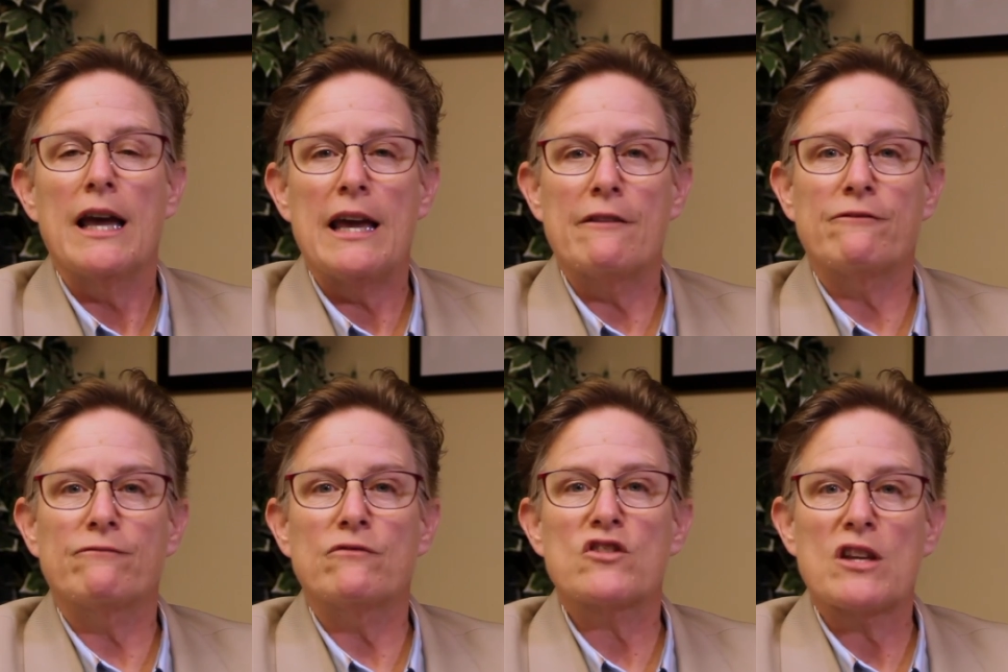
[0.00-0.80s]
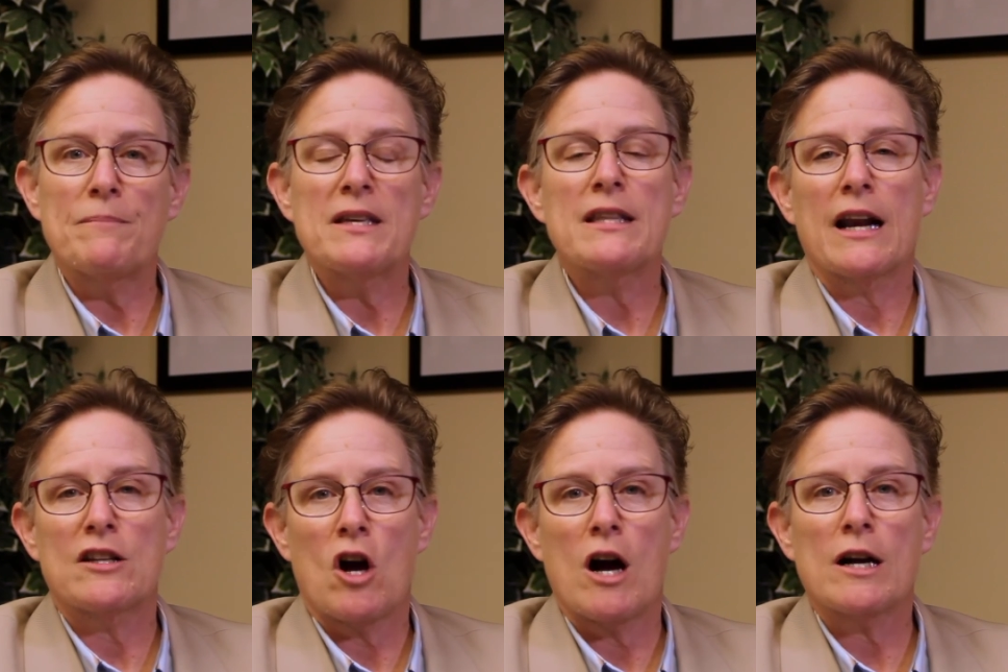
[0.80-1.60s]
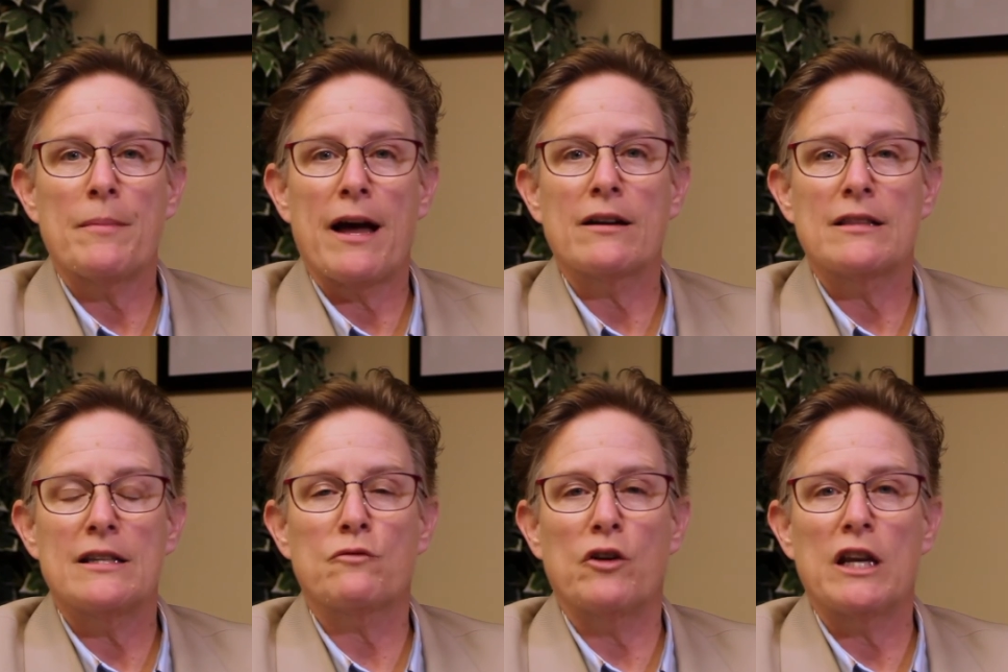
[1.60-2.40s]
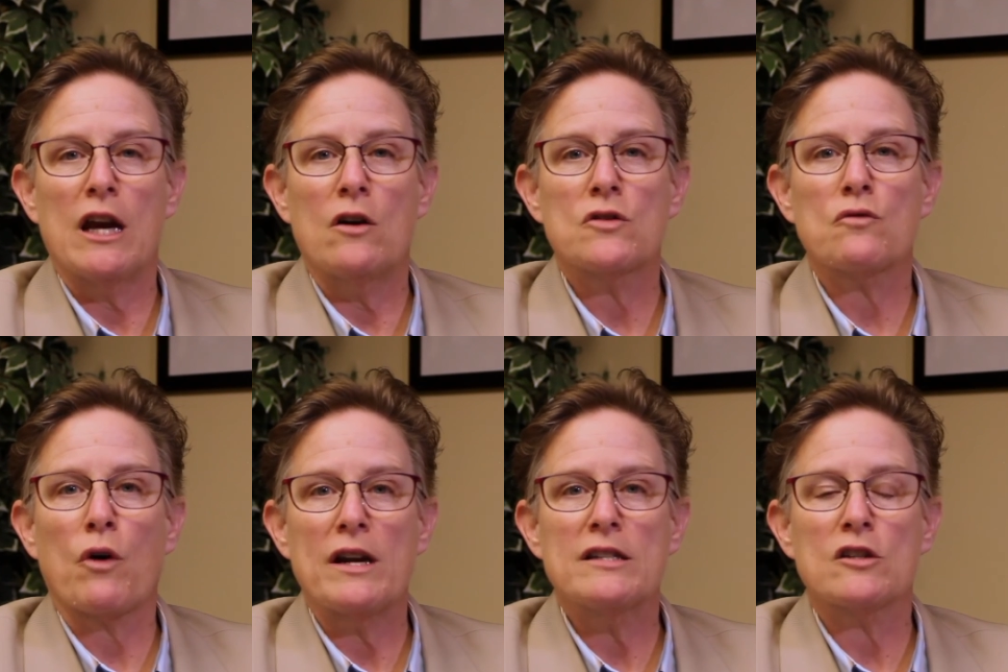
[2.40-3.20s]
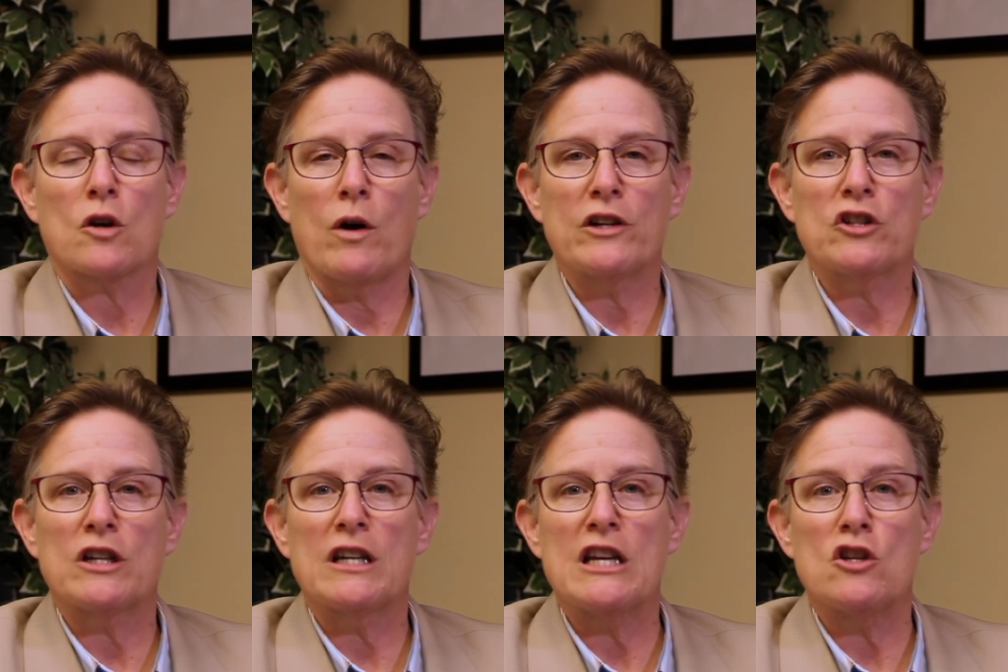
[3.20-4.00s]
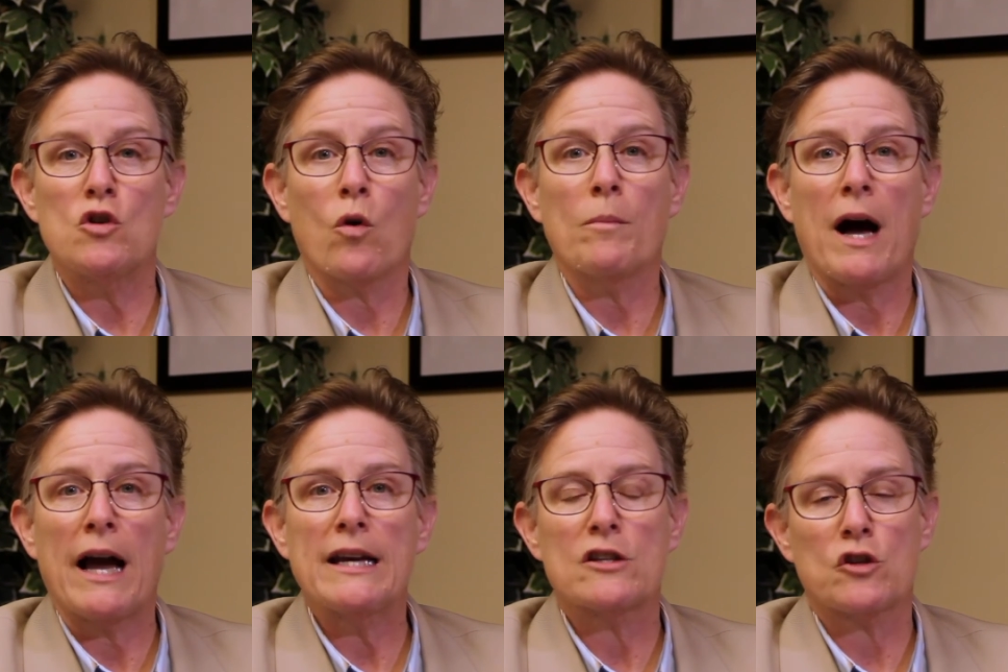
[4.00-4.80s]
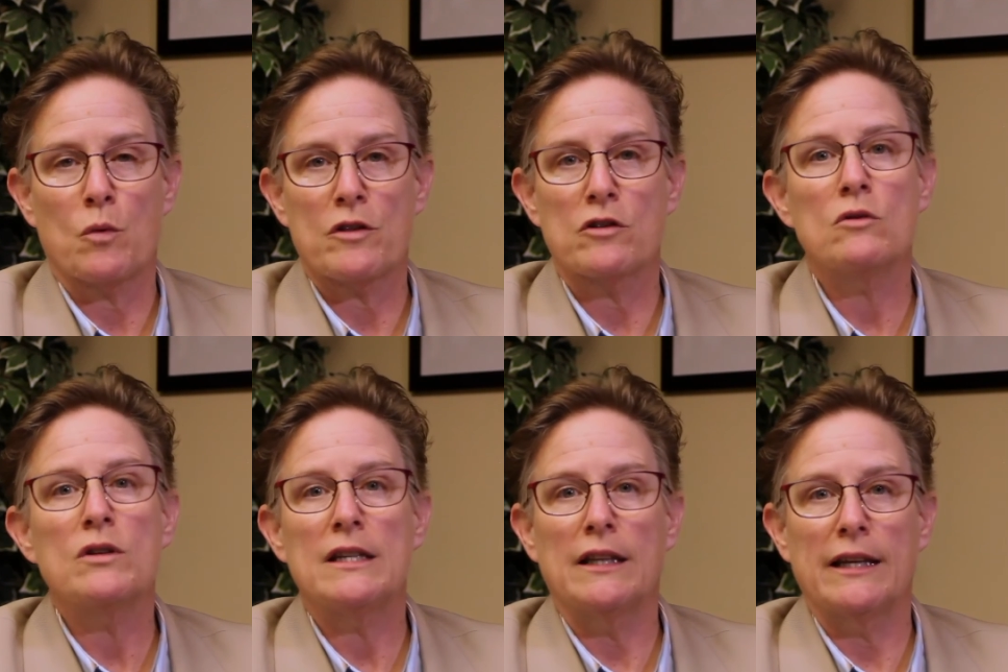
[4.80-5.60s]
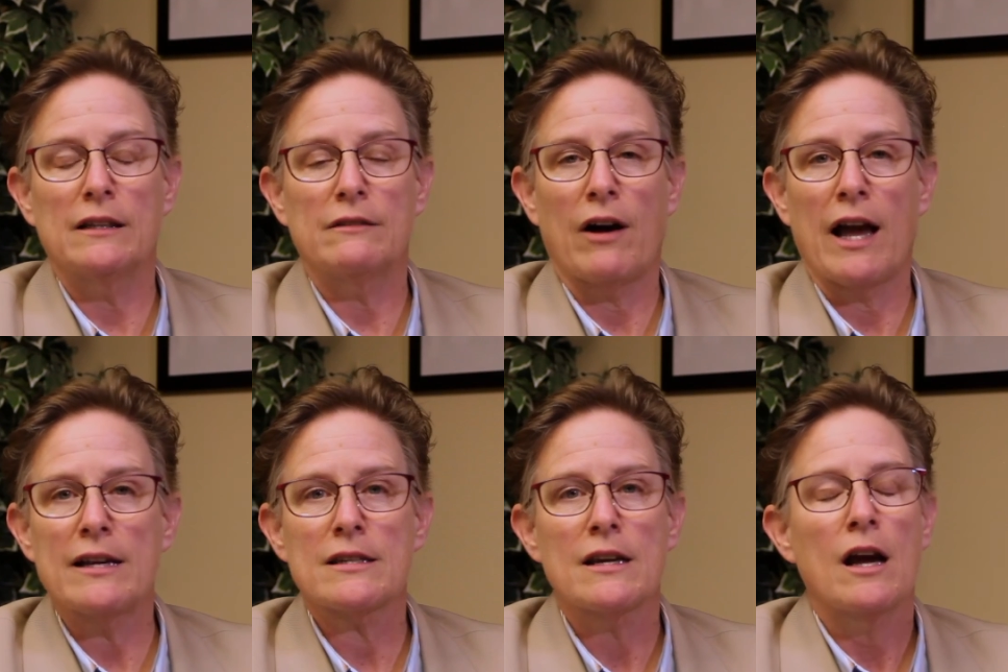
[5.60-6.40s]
If something that I talk about in these videos raises a question in your mind as to whether you need legal advice,